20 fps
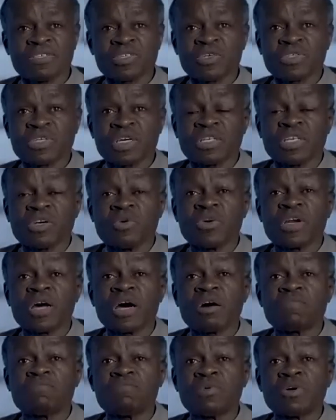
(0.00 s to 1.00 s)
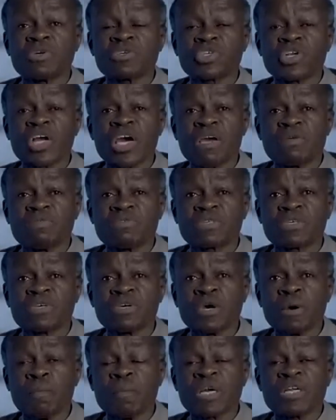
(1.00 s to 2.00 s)
so that they would have more slaves.
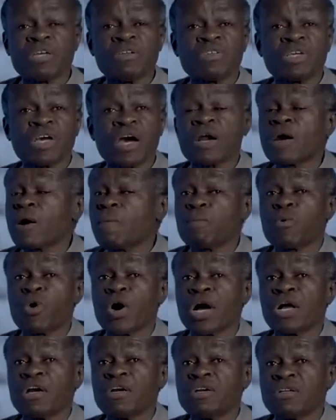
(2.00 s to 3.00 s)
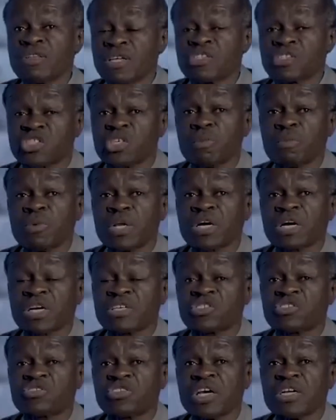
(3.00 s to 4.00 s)
But in the Arab world, they simply
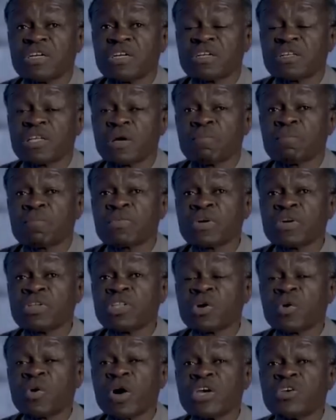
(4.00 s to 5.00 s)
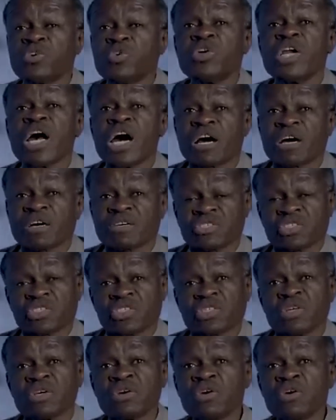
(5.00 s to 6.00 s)
castrated them. They were
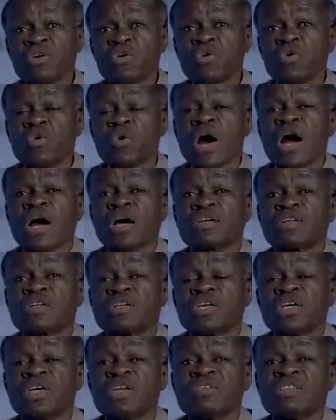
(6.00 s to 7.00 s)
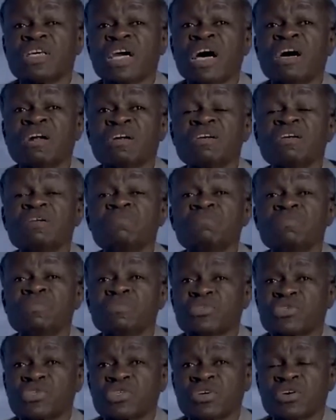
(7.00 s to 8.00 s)
eunuchs who worked in the
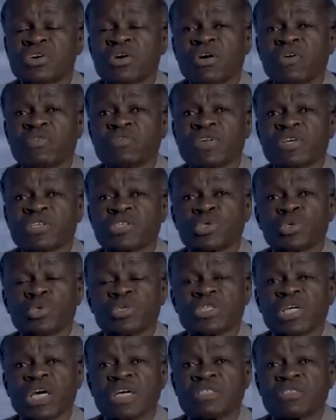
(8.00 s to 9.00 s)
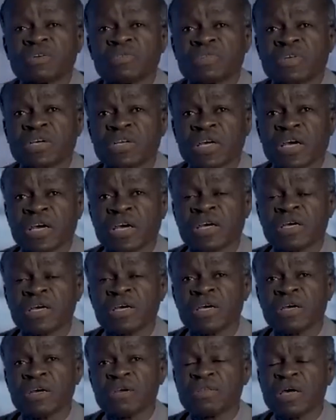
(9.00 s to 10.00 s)
harems of the sultans of the day.
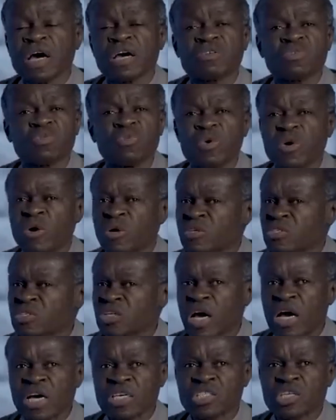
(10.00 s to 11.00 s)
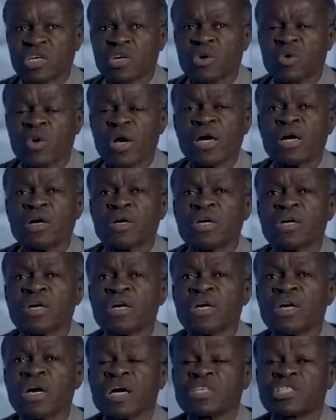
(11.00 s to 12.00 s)
That was as cruel
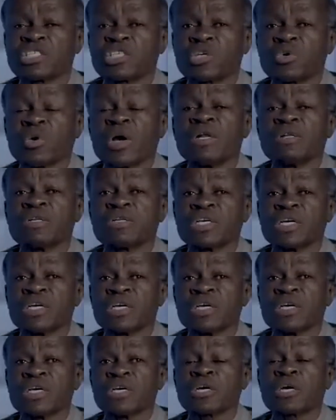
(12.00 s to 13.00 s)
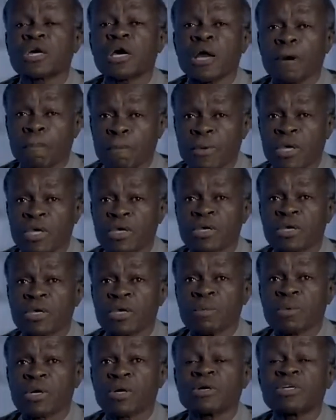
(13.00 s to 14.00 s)
as cruelty can be,
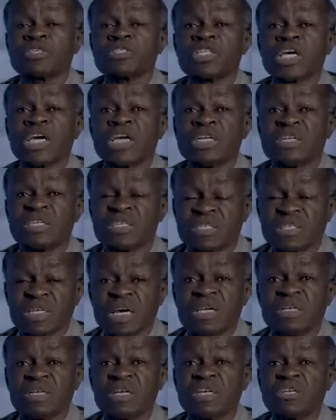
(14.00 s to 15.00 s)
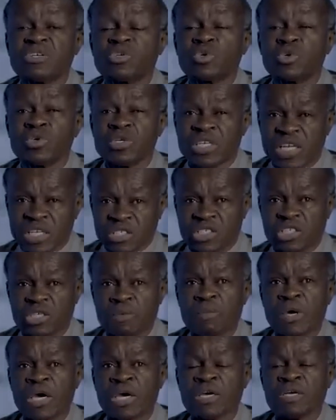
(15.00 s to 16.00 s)
because they intended to
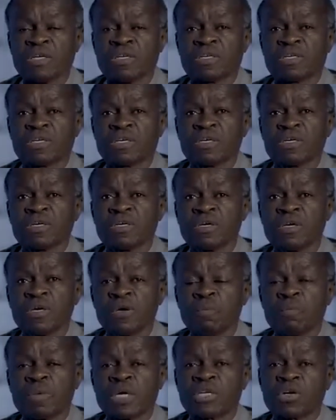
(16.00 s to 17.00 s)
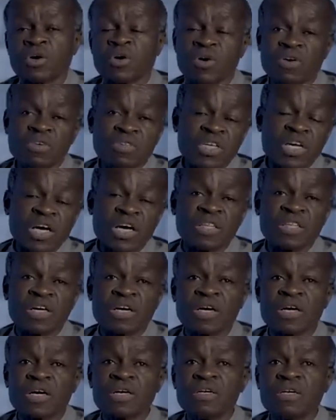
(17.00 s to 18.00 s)
decimate. But on the other
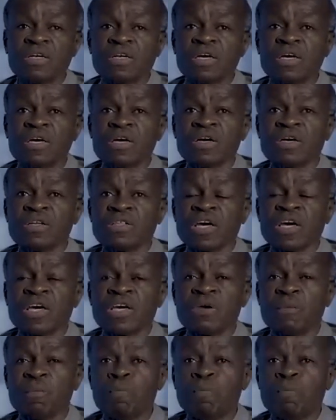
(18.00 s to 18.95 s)
hand, they